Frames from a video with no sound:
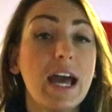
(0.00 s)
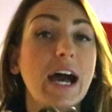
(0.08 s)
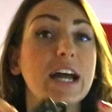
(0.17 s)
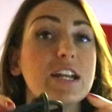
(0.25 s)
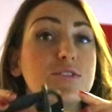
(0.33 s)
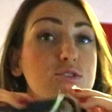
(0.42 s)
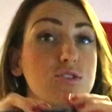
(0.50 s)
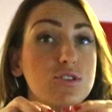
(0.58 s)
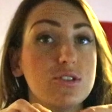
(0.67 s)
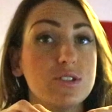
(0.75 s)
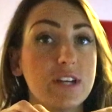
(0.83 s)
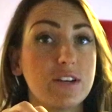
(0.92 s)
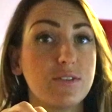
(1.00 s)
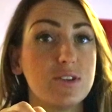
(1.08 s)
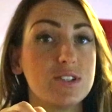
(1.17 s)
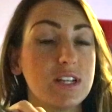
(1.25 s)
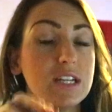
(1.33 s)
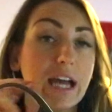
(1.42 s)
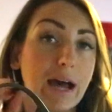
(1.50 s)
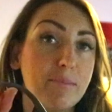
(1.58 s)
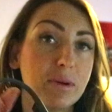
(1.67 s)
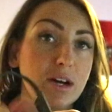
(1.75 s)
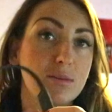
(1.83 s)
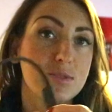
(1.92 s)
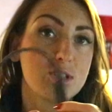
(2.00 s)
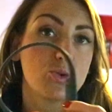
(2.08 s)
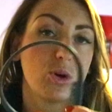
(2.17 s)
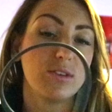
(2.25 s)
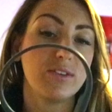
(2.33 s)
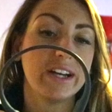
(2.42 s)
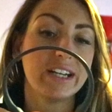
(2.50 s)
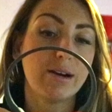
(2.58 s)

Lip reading: and if you do use headphones then you can become disqualified.